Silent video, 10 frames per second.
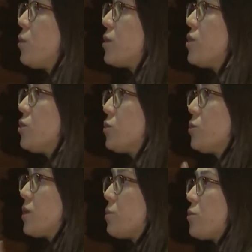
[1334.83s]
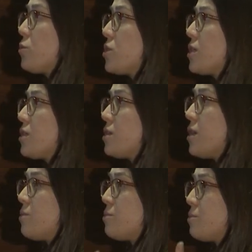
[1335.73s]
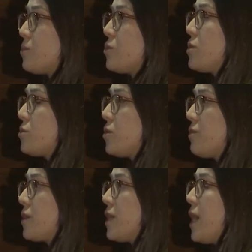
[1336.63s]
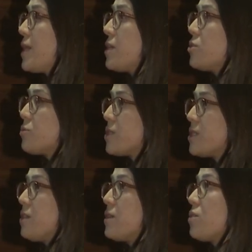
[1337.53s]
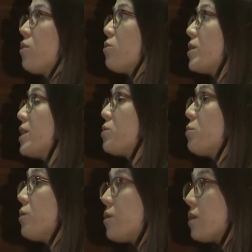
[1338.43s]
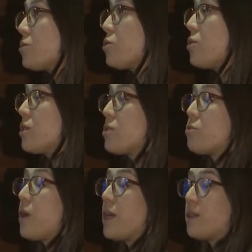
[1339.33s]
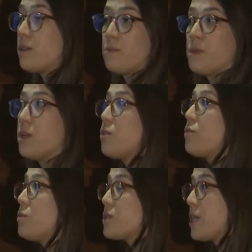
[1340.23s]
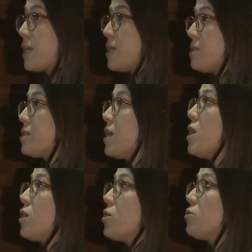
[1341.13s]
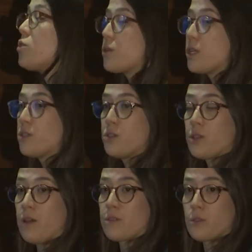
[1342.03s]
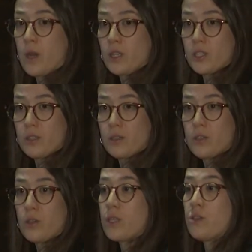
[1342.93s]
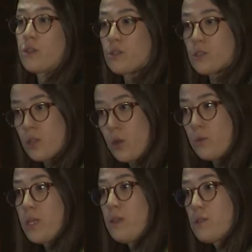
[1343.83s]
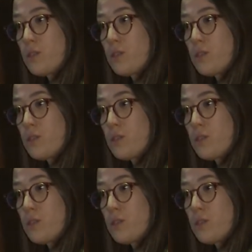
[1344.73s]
when you are approaching to a traffic light and you receive that already it will turn into red in a few seconds, you know that you don't have to rush. You know that you can slowly